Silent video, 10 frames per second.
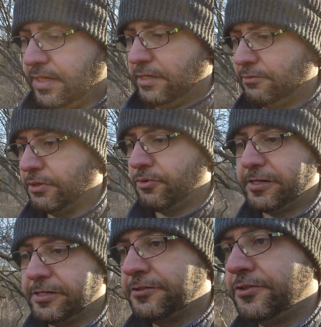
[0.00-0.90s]
require
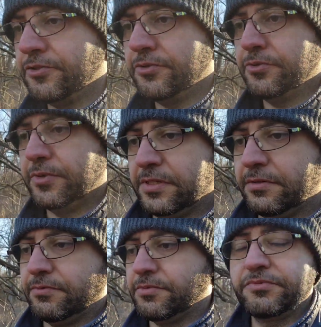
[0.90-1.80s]
you to
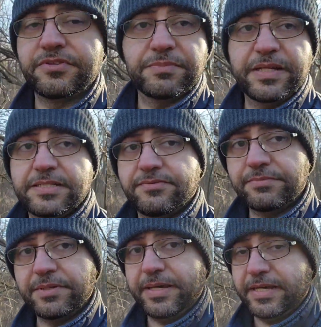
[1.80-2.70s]
remove the plates from
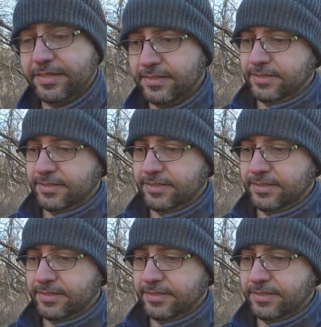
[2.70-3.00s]
the back,